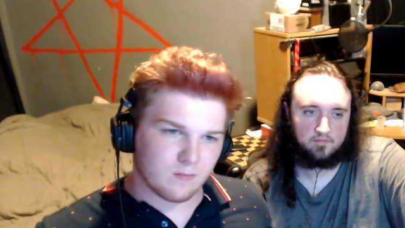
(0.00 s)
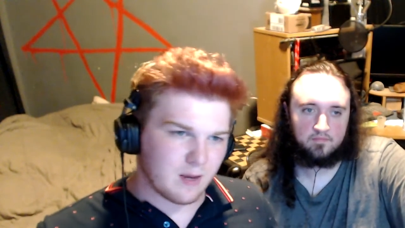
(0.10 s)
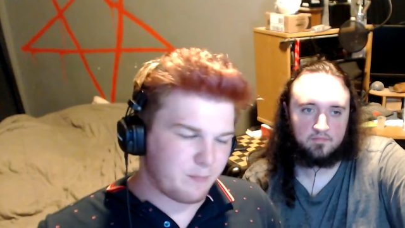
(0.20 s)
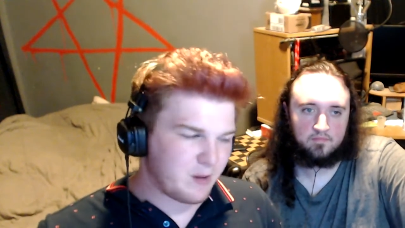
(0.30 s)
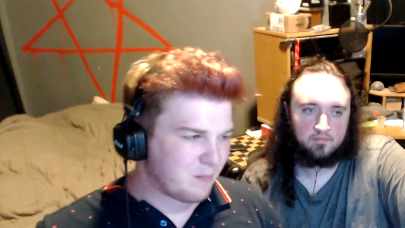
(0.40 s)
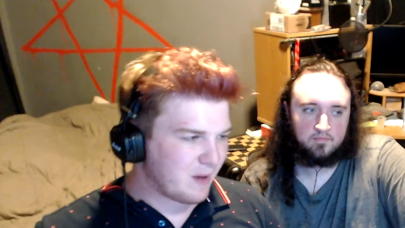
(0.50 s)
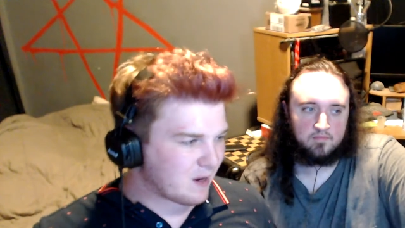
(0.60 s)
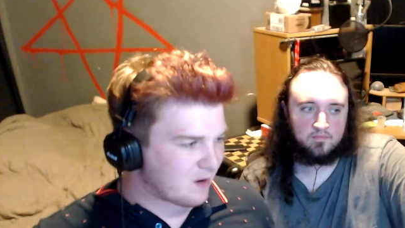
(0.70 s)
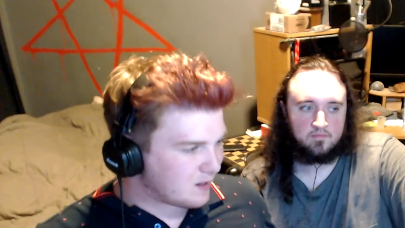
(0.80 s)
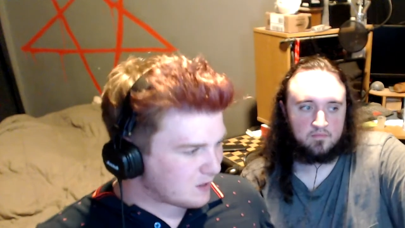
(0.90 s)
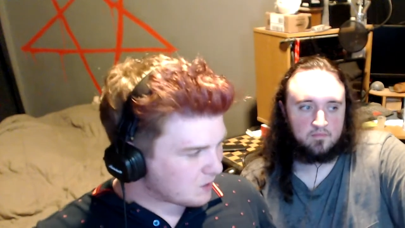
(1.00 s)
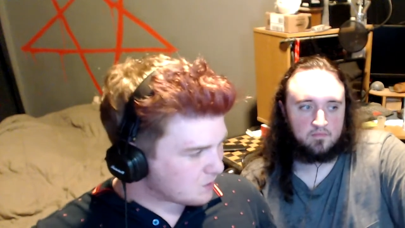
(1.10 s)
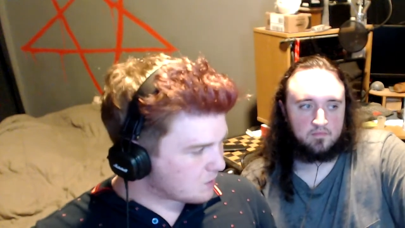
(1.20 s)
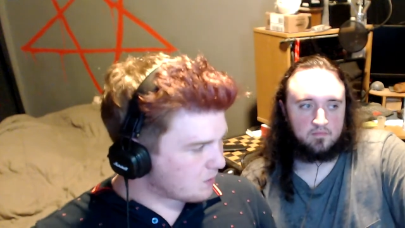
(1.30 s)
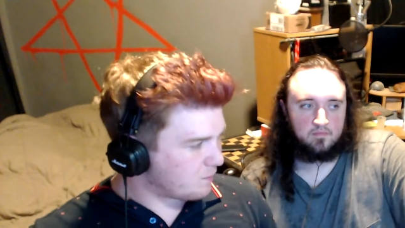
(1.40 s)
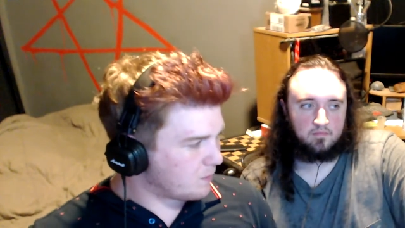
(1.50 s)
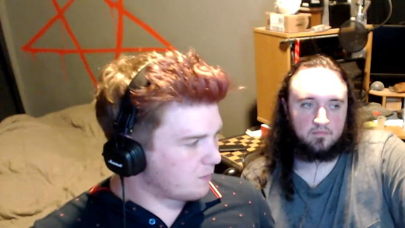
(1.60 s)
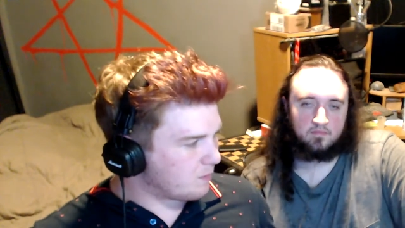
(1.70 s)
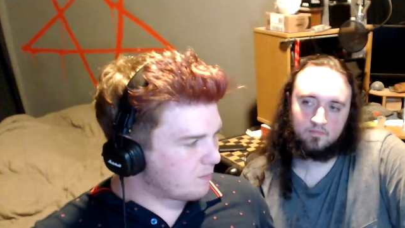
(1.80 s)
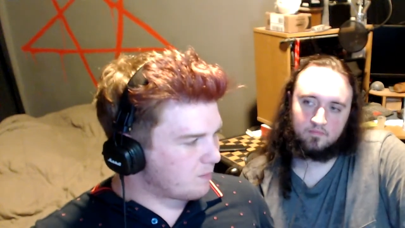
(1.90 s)
Speaker 1: A Big Mac kind of touches on a few
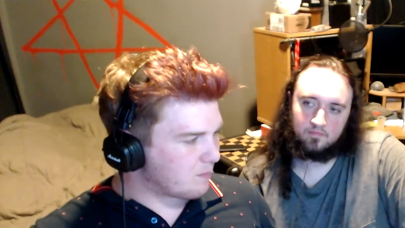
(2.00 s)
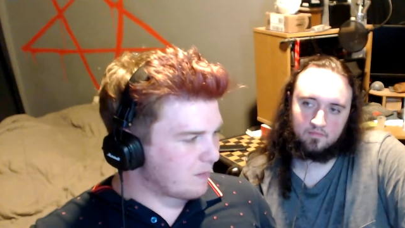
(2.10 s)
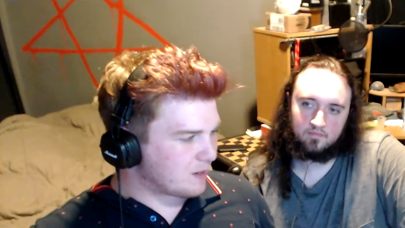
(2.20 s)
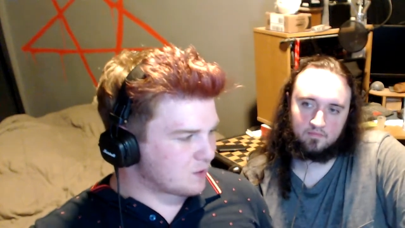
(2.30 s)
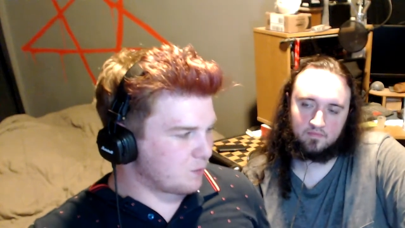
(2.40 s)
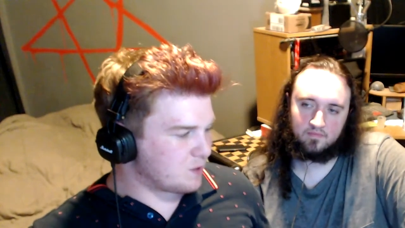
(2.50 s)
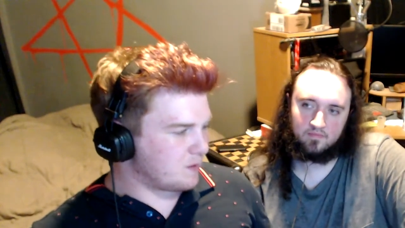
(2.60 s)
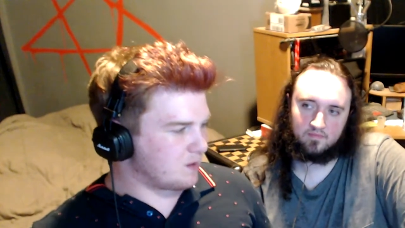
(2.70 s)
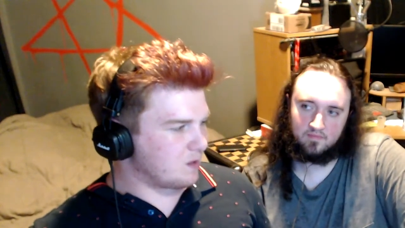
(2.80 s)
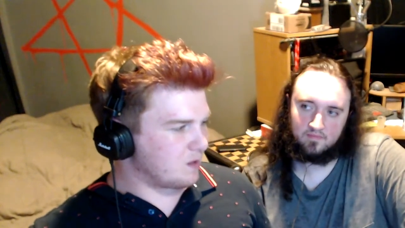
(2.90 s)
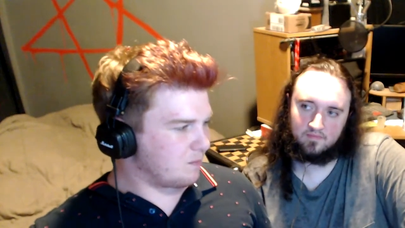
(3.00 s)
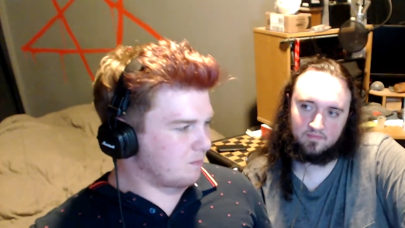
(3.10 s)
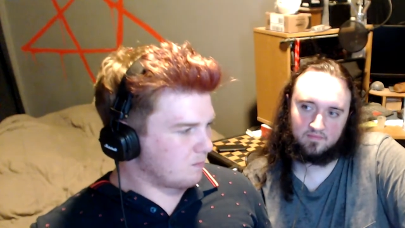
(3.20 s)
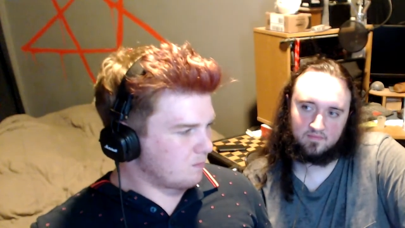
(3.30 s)
of them, but Big Mac has always been the